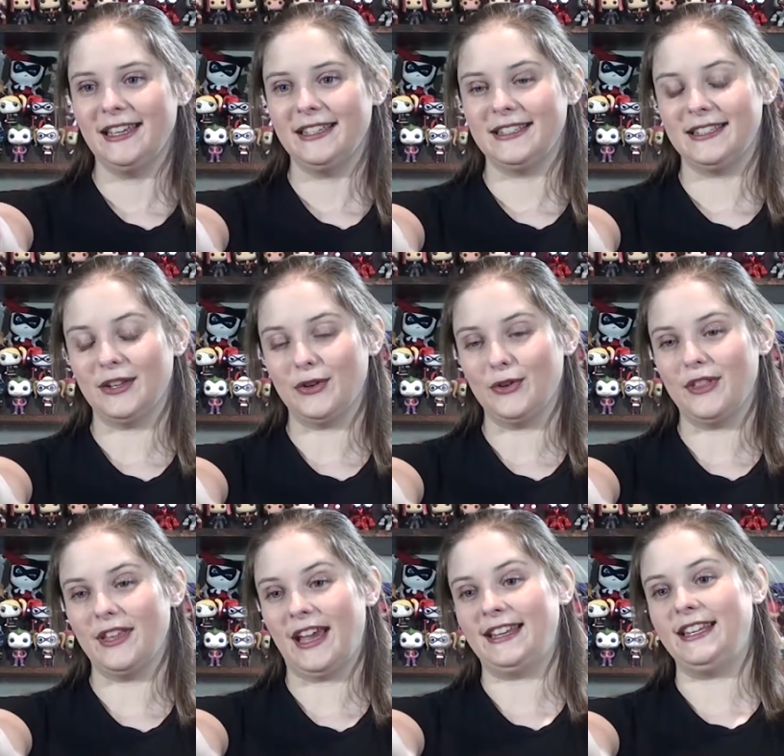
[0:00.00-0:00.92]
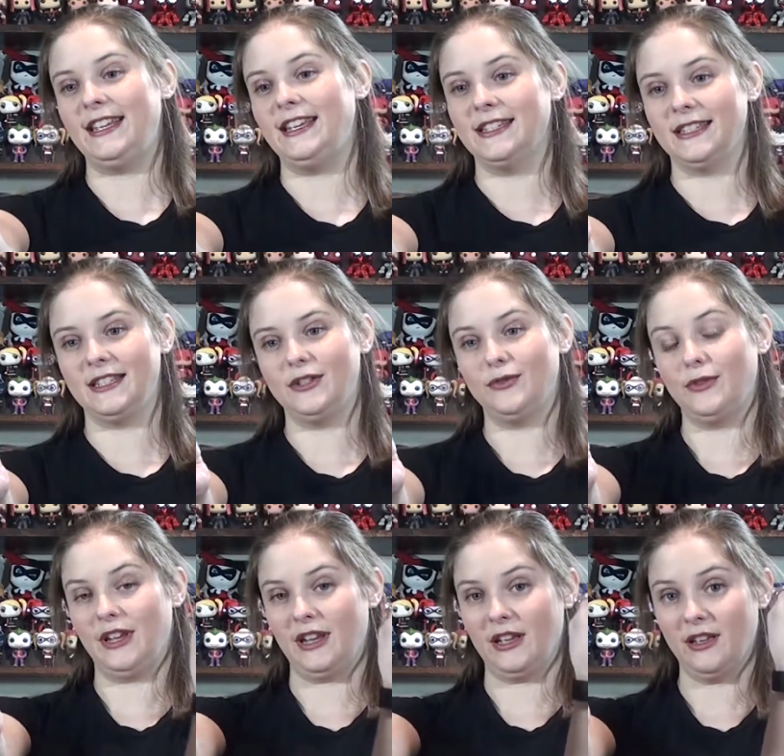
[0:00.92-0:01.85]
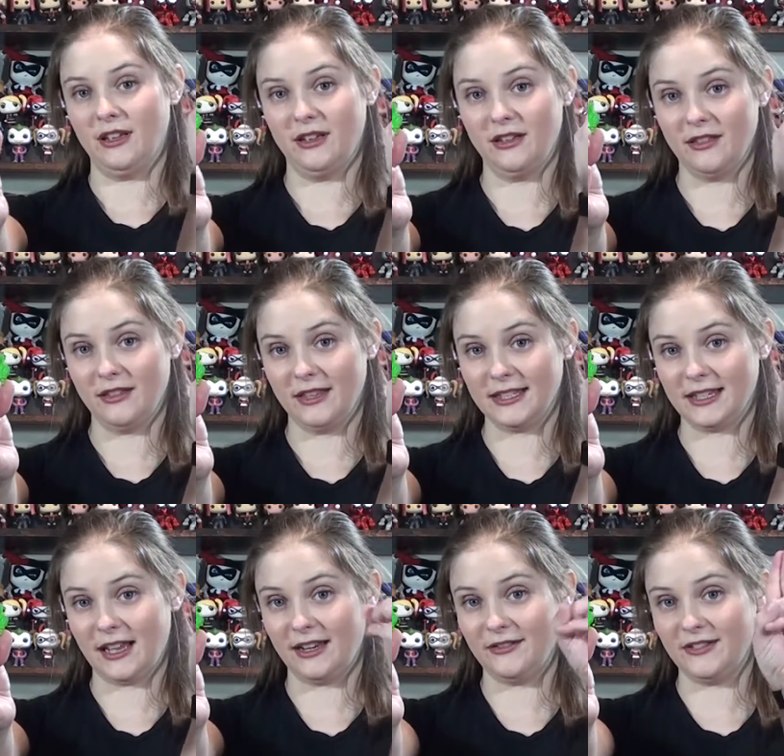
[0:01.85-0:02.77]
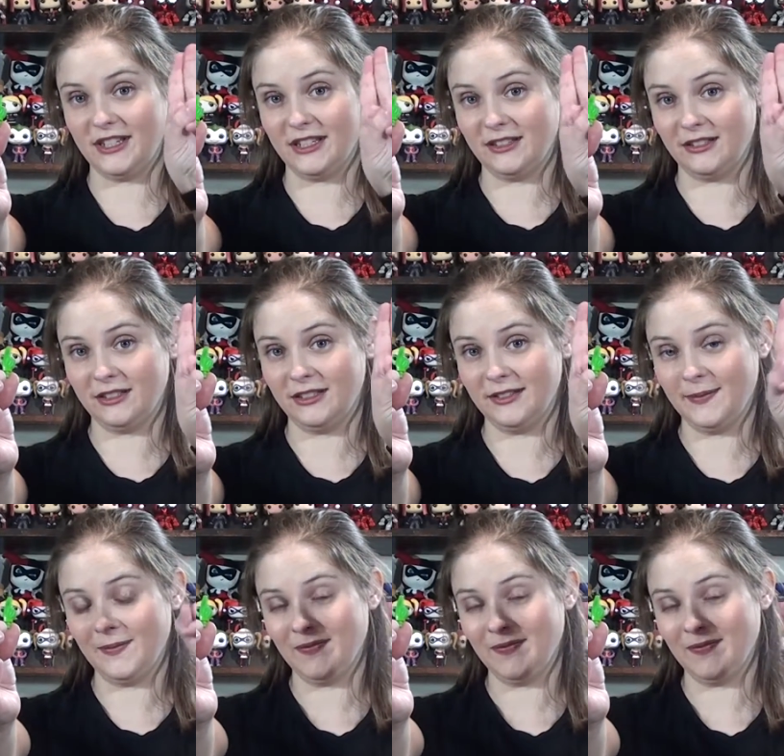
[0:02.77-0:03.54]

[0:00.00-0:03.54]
so that he is doing this kind of deal.